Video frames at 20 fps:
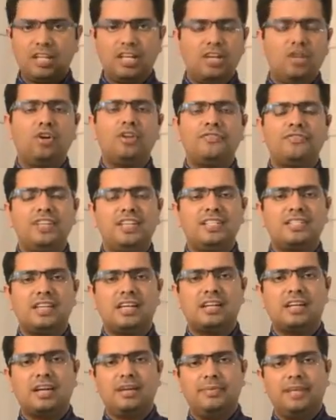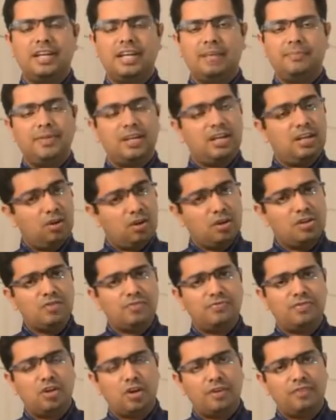A lot of things are coming up. There are lot
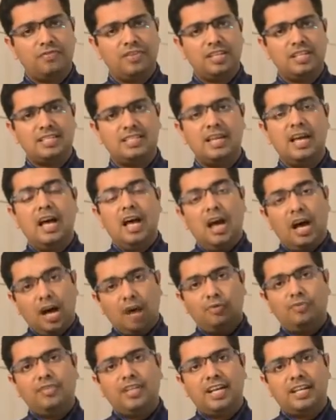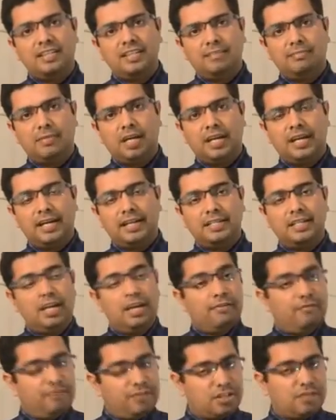of things out there in the market,
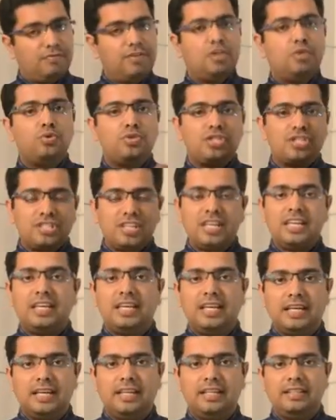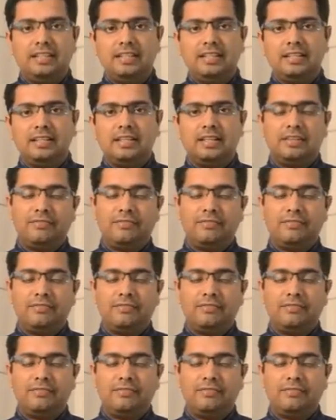whichever you see in